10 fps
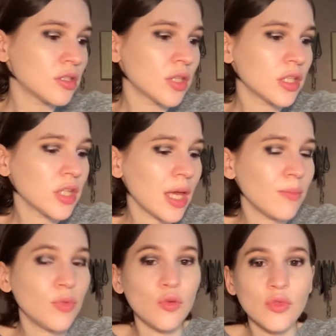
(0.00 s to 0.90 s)
such a
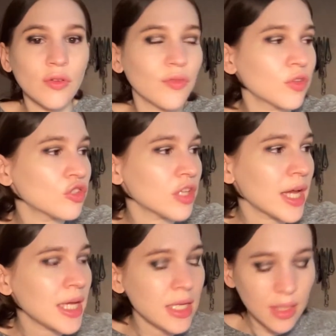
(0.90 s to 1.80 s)
beautiful shade.